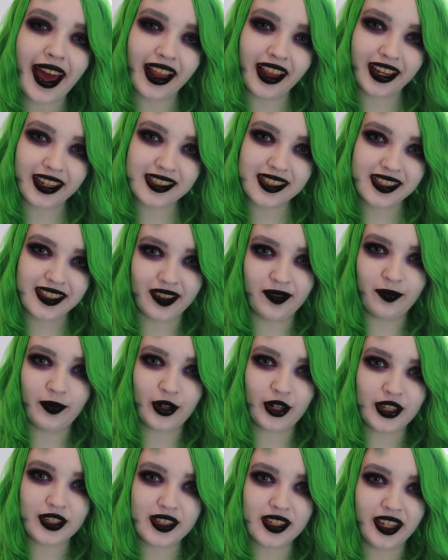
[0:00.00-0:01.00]
Alex
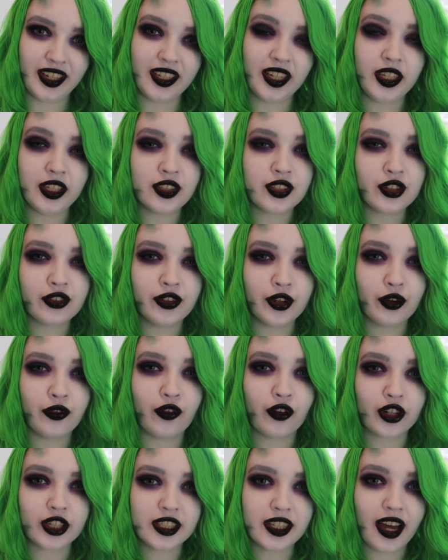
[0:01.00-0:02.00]
Timbers, in an interview
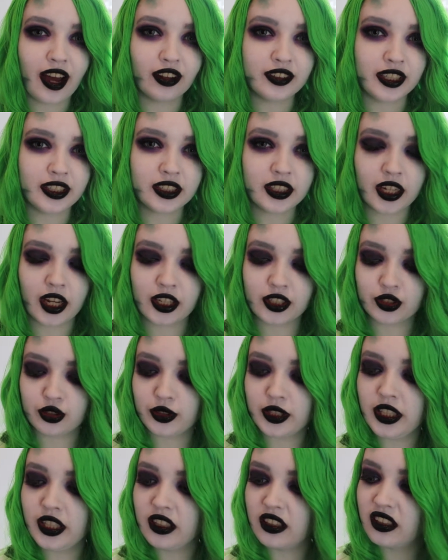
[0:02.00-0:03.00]
for Town &
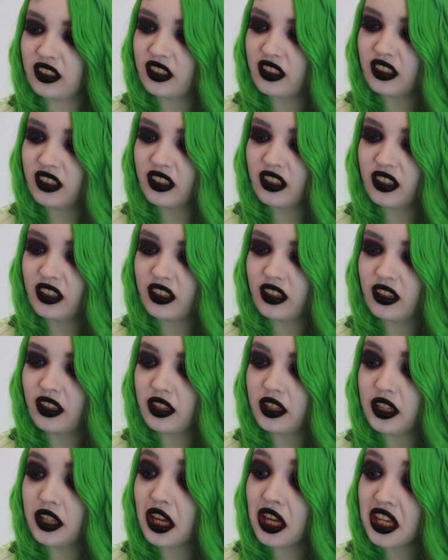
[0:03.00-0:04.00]
Country,
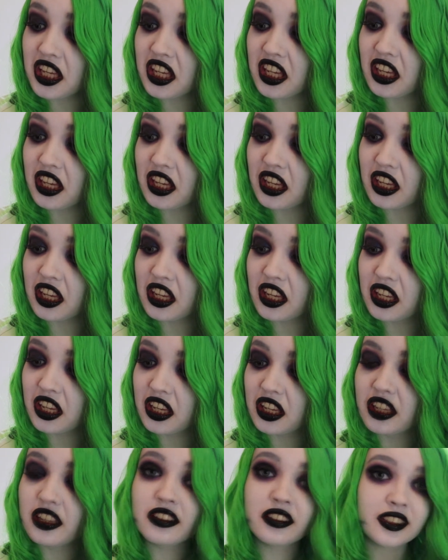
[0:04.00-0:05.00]
yay!
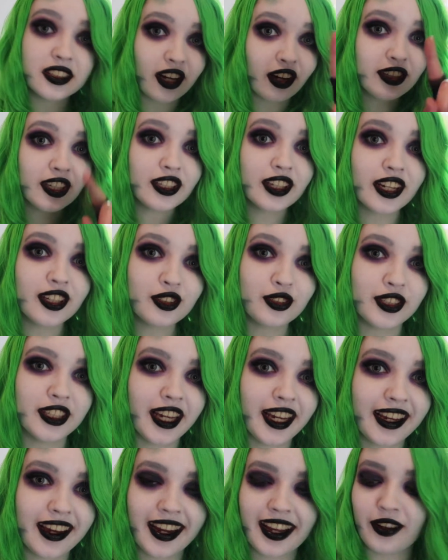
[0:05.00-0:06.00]
Town & Country,
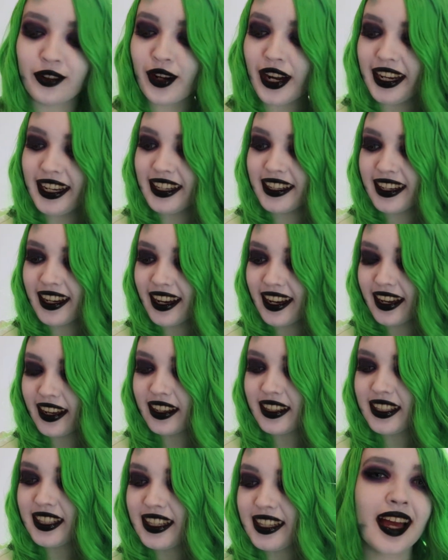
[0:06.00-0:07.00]
I got it right,
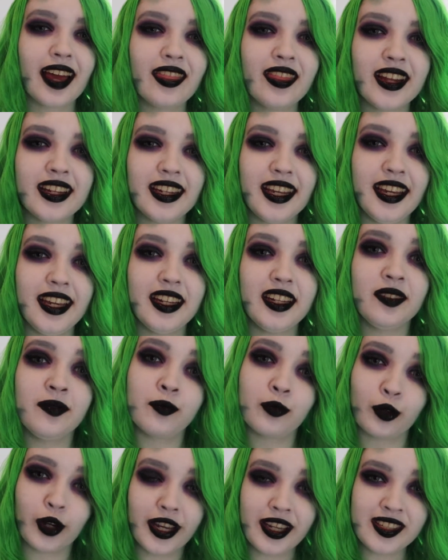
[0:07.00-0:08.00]
said that he'd
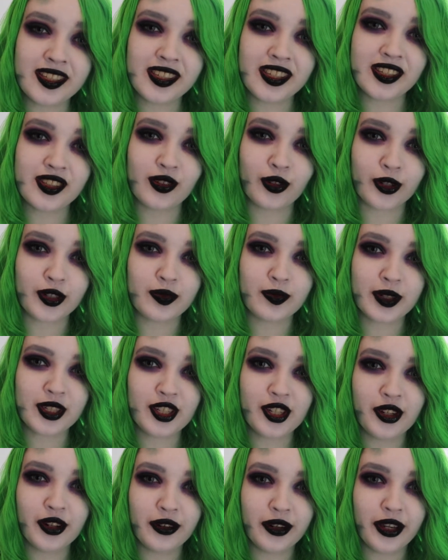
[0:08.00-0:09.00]
embraced the source
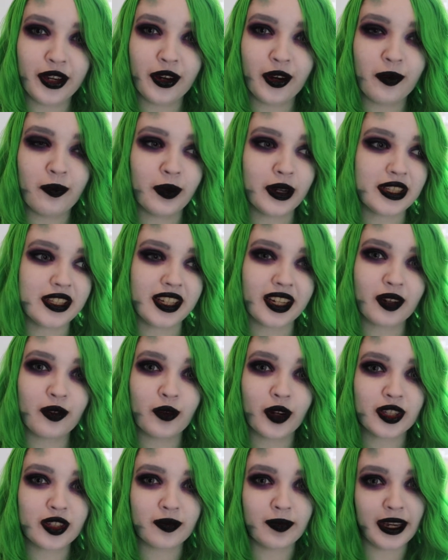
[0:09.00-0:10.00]
material but didn't
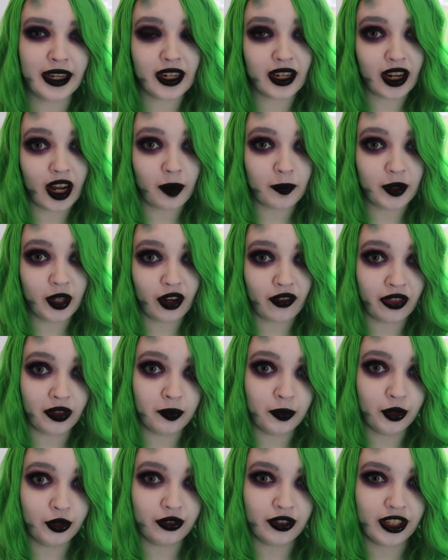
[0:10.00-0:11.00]
want to make a copy of the
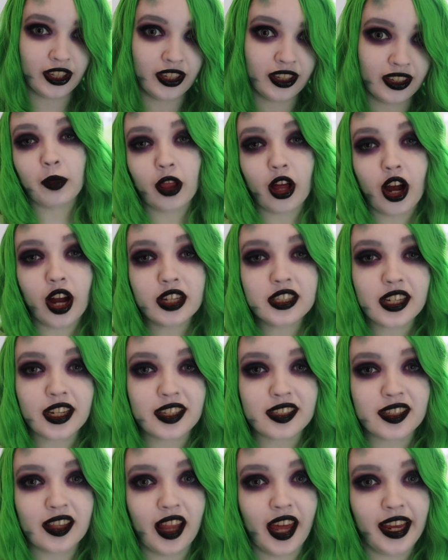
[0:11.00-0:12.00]
movie. The plot
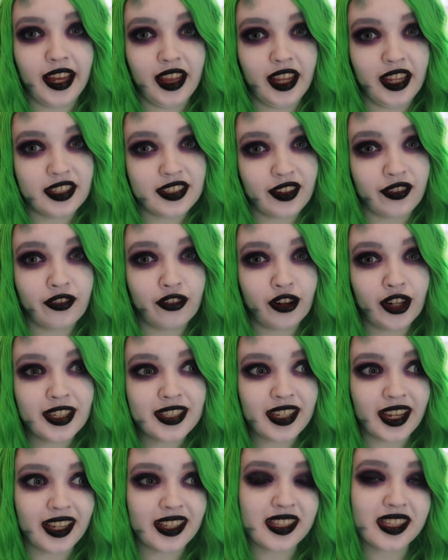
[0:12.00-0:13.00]
is slightly different
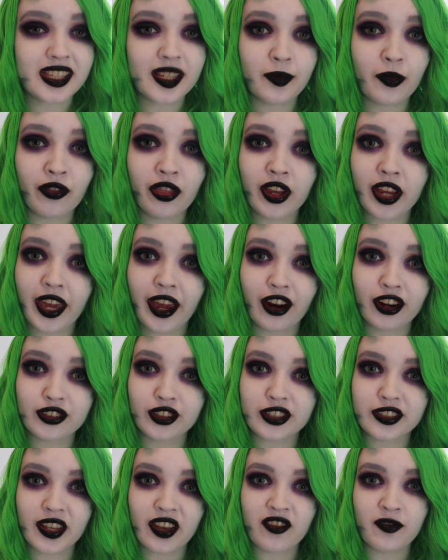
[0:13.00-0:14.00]
and some of the
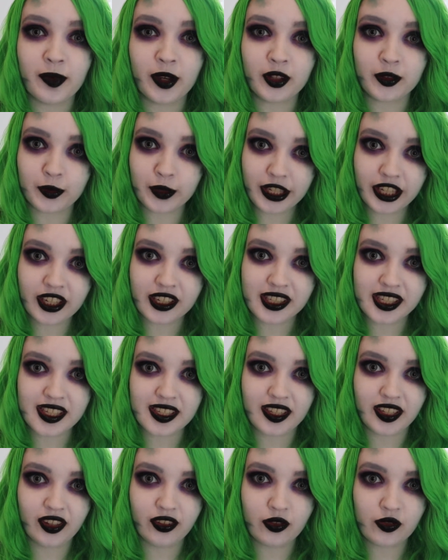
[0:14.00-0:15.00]
characters have been
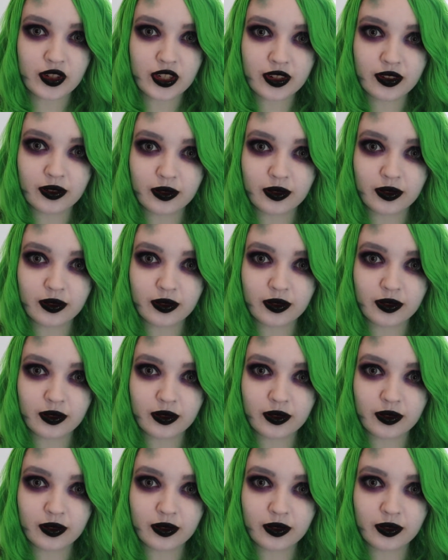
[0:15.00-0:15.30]
reconceived.